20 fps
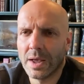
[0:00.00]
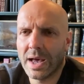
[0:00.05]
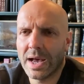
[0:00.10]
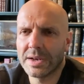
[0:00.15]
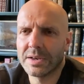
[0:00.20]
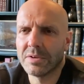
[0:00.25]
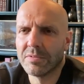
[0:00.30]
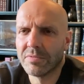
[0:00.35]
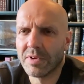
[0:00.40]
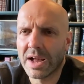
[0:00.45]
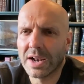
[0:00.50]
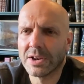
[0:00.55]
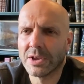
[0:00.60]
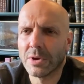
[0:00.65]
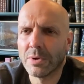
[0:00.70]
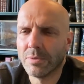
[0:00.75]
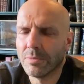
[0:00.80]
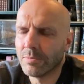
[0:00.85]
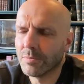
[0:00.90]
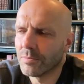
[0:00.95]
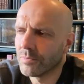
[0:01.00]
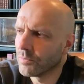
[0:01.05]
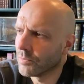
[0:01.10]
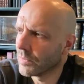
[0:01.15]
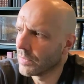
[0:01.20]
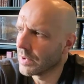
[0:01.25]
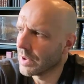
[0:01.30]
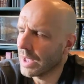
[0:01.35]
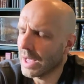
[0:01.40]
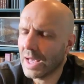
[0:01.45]
adding value.
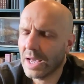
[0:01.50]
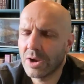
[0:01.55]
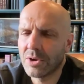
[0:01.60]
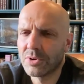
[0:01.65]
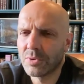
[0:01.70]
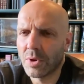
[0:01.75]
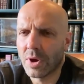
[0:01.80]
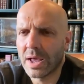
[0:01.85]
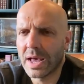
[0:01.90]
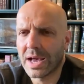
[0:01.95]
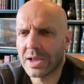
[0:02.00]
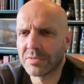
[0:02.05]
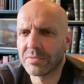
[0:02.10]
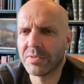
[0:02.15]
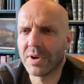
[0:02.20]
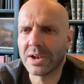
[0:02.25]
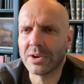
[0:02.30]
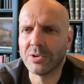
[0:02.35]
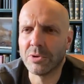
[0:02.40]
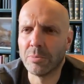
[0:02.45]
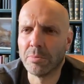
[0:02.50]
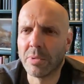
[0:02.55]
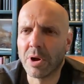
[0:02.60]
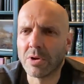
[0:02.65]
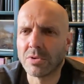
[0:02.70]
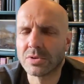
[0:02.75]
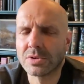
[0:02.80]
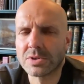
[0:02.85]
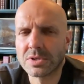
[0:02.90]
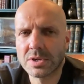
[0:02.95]
How do I add value
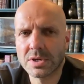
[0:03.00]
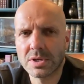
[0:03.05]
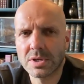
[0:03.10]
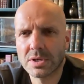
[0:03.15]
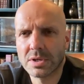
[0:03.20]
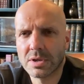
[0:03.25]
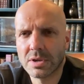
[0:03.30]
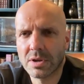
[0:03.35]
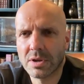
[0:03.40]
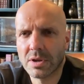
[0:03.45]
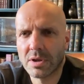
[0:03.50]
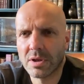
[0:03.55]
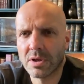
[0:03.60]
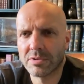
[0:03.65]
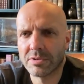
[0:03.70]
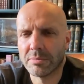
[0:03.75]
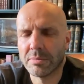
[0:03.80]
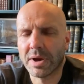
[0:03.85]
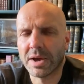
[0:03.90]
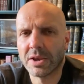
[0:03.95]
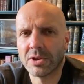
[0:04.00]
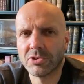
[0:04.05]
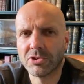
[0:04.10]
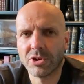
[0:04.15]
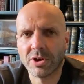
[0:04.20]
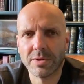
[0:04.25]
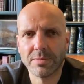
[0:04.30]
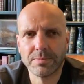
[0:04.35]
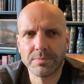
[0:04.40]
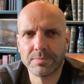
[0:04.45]
most as a
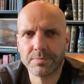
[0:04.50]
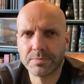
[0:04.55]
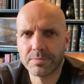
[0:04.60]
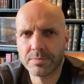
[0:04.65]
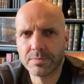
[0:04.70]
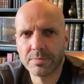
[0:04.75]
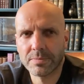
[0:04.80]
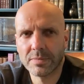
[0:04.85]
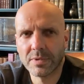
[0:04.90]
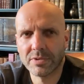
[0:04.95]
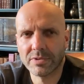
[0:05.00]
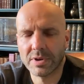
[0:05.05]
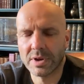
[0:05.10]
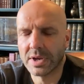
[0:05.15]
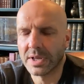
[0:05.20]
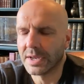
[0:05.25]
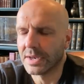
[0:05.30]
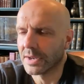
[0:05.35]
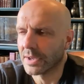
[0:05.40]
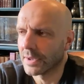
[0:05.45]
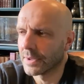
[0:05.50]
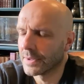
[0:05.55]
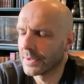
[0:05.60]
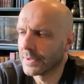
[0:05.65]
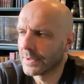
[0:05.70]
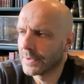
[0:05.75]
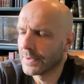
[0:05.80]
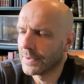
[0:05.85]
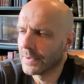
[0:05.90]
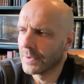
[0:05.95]
manager, as a leader?
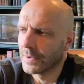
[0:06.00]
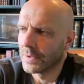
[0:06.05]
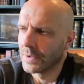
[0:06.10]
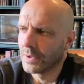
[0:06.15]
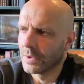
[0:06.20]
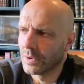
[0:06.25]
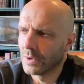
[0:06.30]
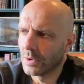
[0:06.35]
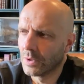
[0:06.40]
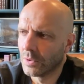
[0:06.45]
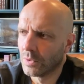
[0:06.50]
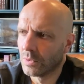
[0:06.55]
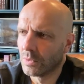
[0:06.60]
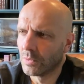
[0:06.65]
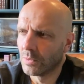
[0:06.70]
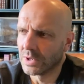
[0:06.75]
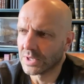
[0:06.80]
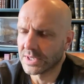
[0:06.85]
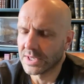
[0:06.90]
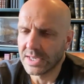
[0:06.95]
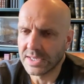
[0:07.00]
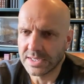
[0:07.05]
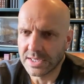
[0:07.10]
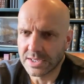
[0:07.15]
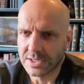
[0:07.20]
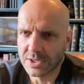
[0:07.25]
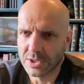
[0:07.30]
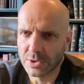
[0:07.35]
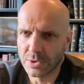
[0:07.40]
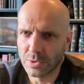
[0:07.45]
Well, it's easy
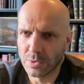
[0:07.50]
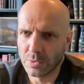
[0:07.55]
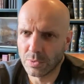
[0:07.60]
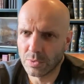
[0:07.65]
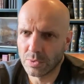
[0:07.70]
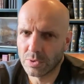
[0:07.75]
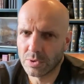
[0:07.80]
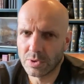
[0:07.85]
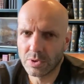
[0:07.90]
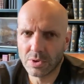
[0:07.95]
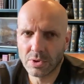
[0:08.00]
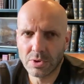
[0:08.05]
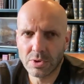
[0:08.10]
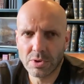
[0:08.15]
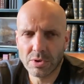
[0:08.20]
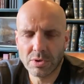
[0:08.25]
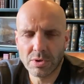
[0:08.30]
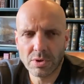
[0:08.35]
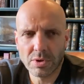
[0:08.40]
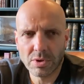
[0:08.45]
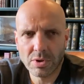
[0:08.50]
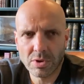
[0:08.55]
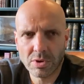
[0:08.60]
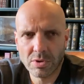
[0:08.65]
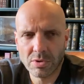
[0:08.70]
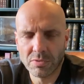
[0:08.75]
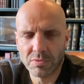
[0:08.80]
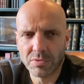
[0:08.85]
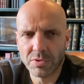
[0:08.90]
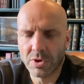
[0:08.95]
to
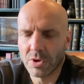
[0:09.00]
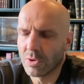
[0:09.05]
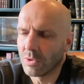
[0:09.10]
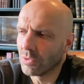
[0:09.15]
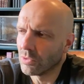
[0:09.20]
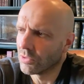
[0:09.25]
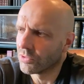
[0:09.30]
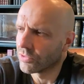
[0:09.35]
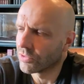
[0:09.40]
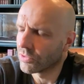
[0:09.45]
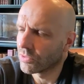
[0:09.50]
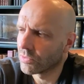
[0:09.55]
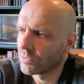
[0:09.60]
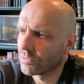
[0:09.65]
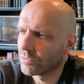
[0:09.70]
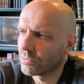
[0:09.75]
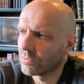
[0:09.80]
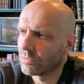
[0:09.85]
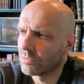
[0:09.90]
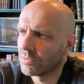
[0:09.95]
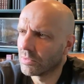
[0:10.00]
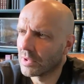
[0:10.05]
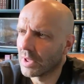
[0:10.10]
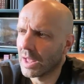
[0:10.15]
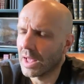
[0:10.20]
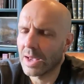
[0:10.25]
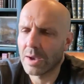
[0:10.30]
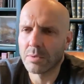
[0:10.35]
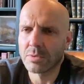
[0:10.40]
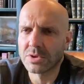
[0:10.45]
confuse
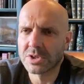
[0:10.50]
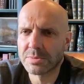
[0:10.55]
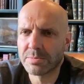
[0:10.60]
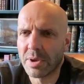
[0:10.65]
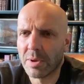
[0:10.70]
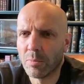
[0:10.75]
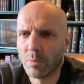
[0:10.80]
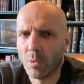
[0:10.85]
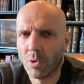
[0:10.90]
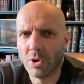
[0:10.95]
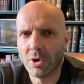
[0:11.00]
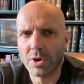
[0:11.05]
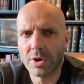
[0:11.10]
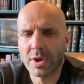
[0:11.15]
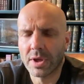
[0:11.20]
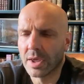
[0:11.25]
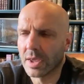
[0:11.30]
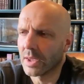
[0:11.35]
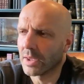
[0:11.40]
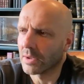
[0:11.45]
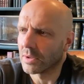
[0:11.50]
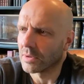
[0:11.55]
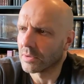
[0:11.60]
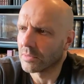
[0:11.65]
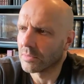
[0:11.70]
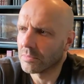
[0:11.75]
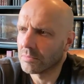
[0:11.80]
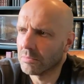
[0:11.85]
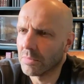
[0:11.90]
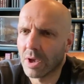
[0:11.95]
hours spent working
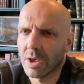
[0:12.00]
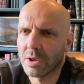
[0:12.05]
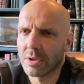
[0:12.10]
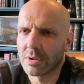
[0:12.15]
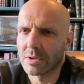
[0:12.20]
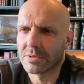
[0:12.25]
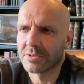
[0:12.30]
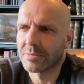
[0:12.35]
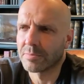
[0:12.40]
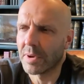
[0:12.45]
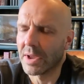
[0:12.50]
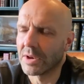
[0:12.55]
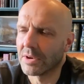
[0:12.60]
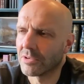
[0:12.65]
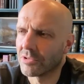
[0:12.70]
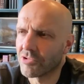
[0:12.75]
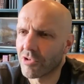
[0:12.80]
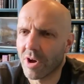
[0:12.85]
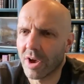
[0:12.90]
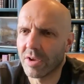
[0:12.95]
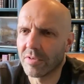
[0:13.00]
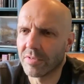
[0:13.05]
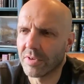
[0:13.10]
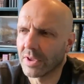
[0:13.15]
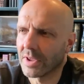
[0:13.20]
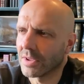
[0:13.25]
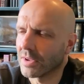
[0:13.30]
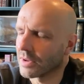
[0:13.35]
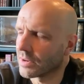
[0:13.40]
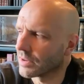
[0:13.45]
and miles spent
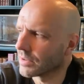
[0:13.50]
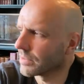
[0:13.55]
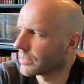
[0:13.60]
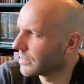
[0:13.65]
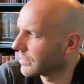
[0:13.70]
driving and